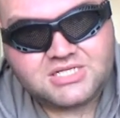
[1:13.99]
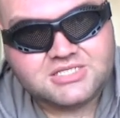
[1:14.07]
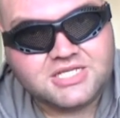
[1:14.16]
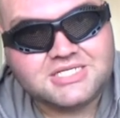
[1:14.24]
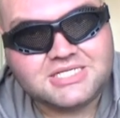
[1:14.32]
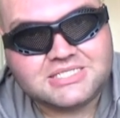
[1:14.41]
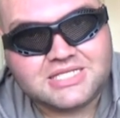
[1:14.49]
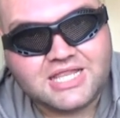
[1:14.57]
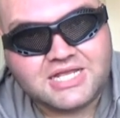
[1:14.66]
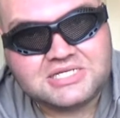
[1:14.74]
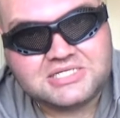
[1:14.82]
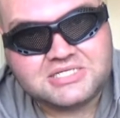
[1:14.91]
This is the
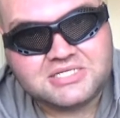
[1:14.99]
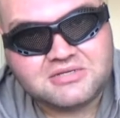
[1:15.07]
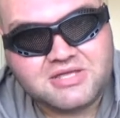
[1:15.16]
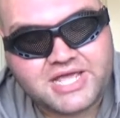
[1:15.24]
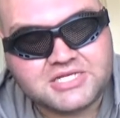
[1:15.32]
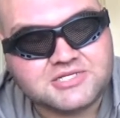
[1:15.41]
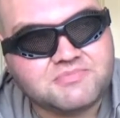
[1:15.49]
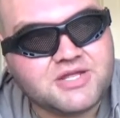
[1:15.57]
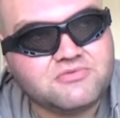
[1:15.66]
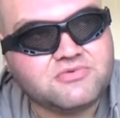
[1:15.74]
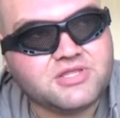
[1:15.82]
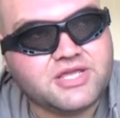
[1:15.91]
last
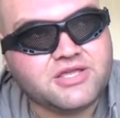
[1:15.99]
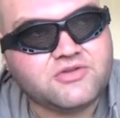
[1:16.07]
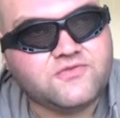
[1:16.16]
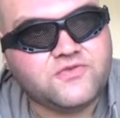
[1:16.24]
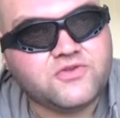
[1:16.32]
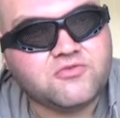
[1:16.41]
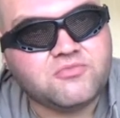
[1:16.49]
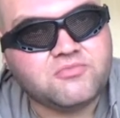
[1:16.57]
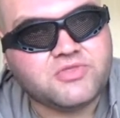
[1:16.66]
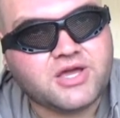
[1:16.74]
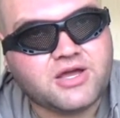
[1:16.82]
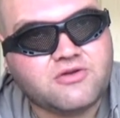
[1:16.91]
X-Men related
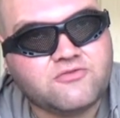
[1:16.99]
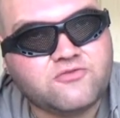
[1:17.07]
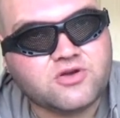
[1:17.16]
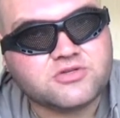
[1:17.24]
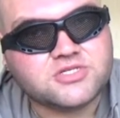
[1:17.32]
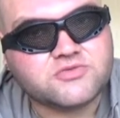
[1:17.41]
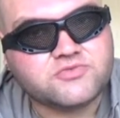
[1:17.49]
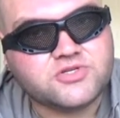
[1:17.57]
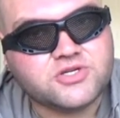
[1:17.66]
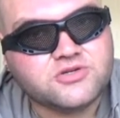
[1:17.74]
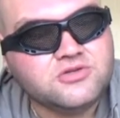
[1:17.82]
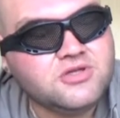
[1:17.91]
film that Fox have
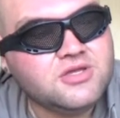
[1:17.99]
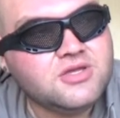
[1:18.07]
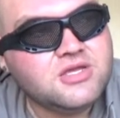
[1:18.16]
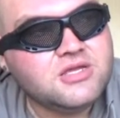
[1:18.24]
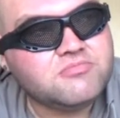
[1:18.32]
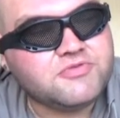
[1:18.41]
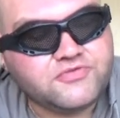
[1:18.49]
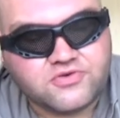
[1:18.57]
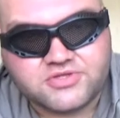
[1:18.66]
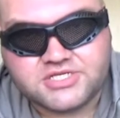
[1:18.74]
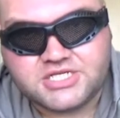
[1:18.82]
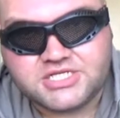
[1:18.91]
done
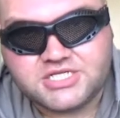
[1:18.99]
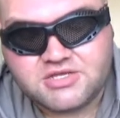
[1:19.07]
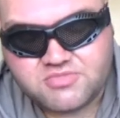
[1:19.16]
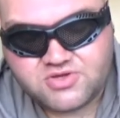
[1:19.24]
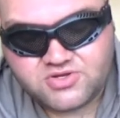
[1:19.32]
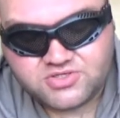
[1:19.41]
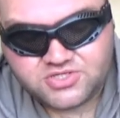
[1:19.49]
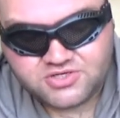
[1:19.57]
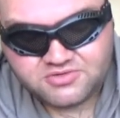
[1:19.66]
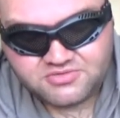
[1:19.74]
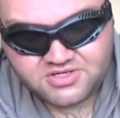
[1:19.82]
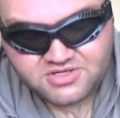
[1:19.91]
before the Disney
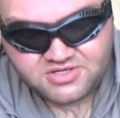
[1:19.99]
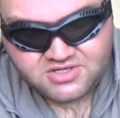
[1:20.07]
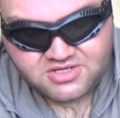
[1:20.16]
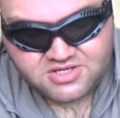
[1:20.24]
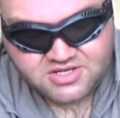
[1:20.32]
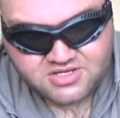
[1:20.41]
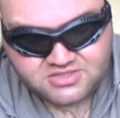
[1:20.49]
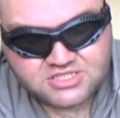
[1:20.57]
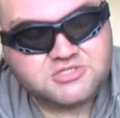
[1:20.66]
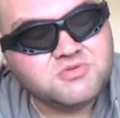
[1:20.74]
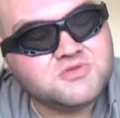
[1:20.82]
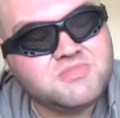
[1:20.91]
merger.
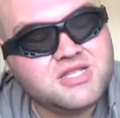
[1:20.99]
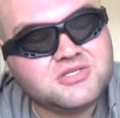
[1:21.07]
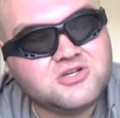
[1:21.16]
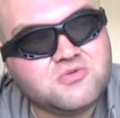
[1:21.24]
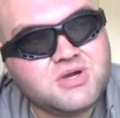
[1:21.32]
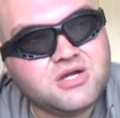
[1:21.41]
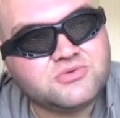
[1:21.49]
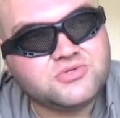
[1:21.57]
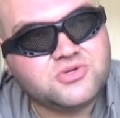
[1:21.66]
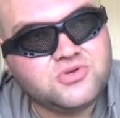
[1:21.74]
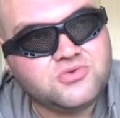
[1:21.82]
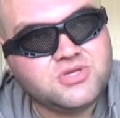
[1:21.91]
This was meant to come out
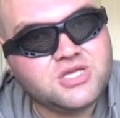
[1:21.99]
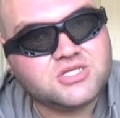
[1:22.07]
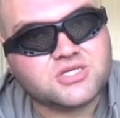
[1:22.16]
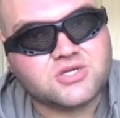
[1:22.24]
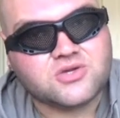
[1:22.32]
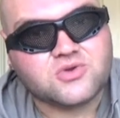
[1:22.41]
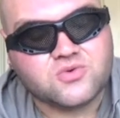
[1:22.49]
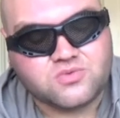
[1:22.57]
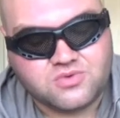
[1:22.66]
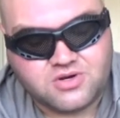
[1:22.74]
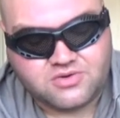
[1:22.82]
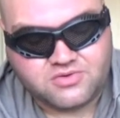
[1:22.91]
2 years ago,
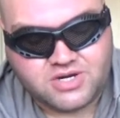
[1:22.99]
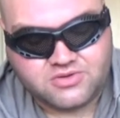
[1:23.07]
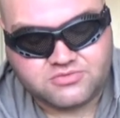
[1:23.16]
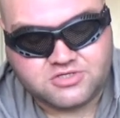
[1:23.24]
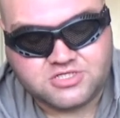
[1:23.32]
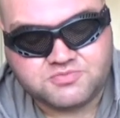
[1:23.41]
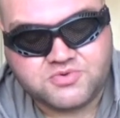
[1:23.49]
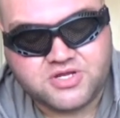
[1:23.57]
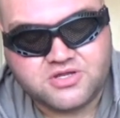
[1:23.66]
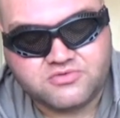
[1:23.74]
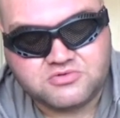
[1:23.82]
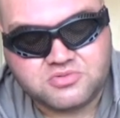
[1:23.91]
around the
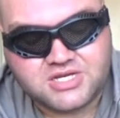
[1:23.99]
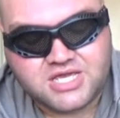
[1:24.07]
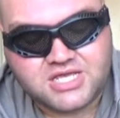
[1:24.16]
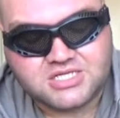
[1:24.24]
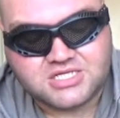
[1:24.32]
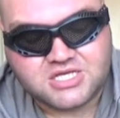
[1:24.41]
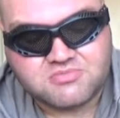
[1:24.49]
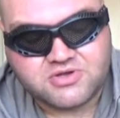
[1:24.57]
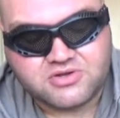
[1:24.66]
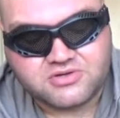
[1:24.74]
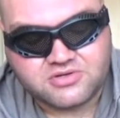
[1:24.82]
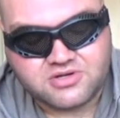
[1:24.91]
spring of 2018,
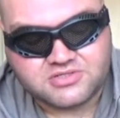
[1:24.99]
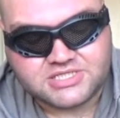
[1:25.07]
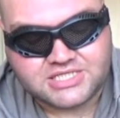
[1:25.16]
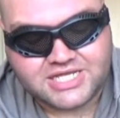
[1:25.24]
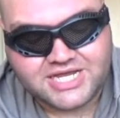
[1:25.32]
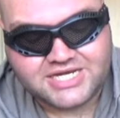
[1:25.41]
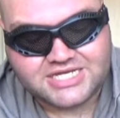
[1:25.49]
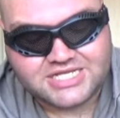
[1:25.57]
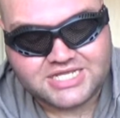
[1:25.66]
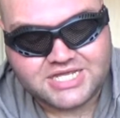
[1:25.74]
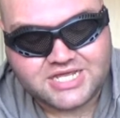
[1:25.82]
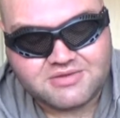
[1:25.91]
but got delayed a
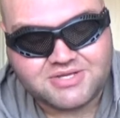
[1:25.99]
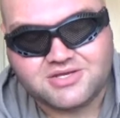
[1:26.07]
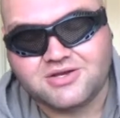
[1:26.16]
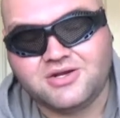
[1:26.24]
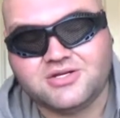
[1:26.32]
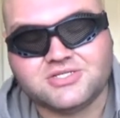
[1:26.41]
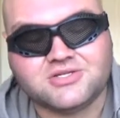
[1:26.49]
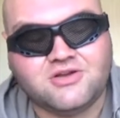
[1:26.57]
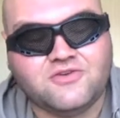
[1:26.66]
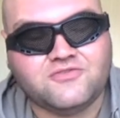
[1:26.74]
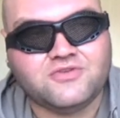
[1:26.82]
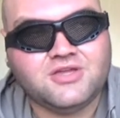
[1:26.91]
year because
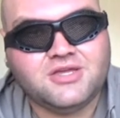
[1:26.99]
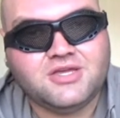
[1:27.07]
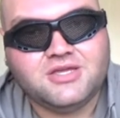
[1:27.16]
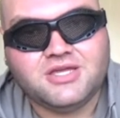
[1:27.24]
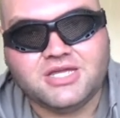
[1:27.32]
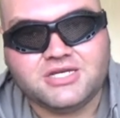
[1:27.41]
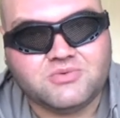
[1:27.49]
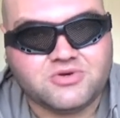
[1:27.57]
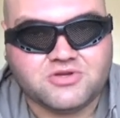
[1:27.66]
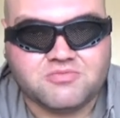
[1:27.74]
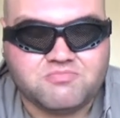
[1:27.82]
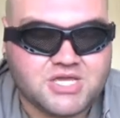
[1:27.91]
of it didn't want
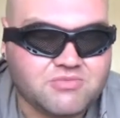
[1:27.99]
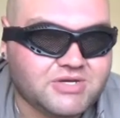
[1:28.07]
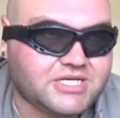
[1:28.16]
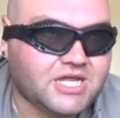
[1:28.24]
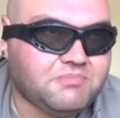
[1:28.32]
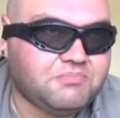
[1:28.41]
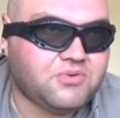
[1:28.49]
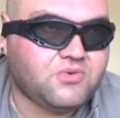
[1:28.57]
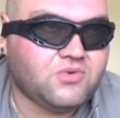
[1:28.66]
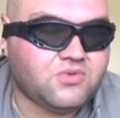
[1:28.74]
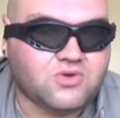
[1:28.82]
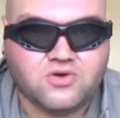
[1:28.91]
to compete with
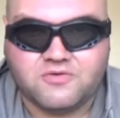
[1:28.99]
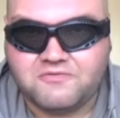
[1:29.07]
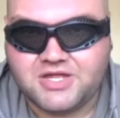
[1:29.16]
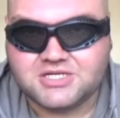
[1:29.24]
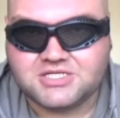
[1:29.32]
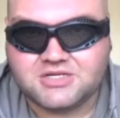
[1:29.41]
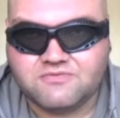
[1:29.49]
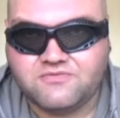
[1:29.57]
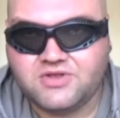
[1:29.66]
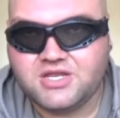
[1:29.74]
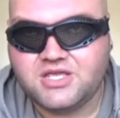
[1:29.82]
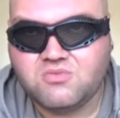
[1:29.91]
Deadpool or Avengers
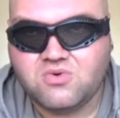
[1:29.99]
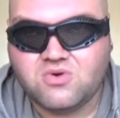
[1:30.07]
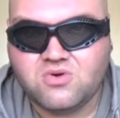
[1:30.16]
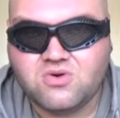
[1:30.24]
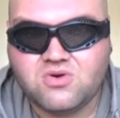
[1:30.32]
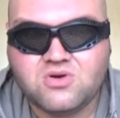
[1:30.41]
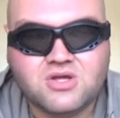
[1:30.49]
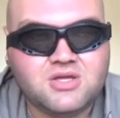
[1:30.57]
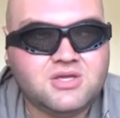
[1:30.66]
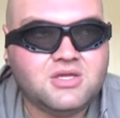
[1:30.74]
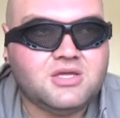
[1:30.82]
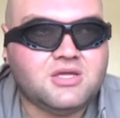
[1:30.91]
Infinity War.
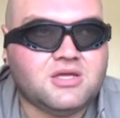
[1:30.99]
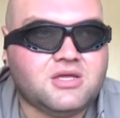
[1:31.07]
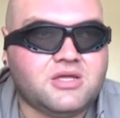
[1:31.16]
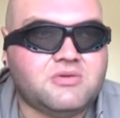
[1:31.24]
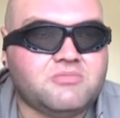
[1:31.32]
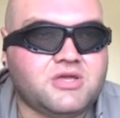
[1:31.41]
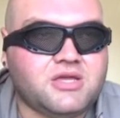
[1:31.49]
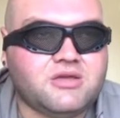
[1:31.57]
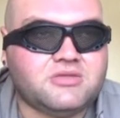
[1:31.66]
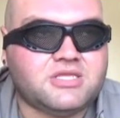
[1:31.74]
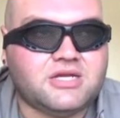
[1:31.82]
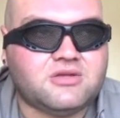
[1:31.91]

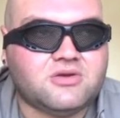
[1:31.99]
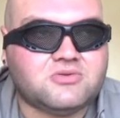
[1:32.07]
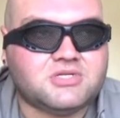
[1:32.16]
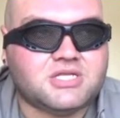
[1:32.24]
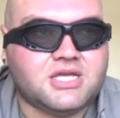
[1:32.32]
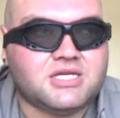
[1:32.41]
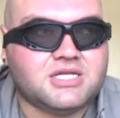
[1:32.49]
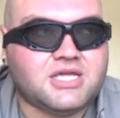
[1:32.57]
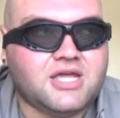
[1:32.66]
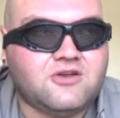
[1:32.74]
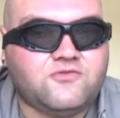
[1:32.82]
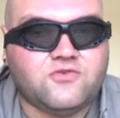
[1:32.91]
It then got delayed
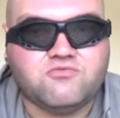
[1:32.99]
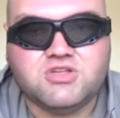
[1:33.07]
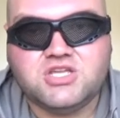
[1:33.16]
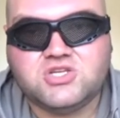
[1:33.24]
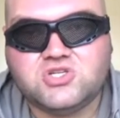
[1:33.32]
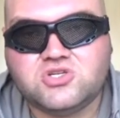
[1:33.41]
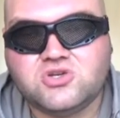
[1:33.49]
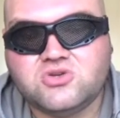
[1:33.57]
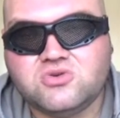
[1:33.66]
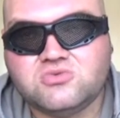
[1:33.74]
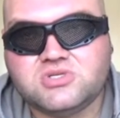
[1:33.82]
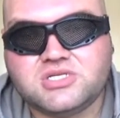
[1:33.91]
again for
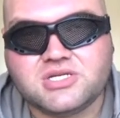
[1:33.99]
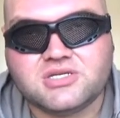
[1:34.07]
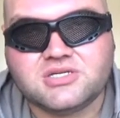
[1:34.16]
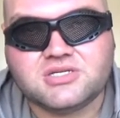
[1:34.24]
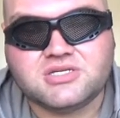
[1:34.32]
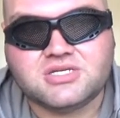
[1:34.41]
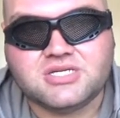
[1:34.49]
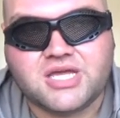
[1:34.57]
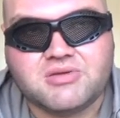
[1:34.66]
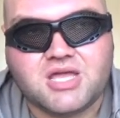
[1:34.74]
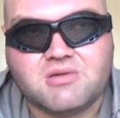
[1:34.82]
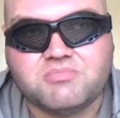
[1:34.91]
reshoots and
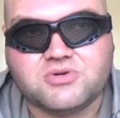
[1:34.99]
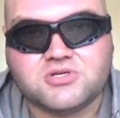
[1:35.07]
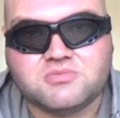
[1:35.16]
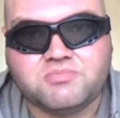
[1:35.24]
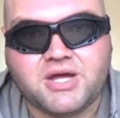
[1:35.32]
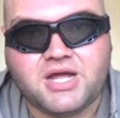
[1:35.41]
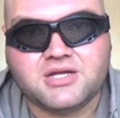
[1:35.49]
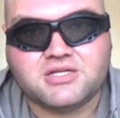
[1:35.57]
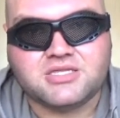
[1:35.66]
kept getting pushed back.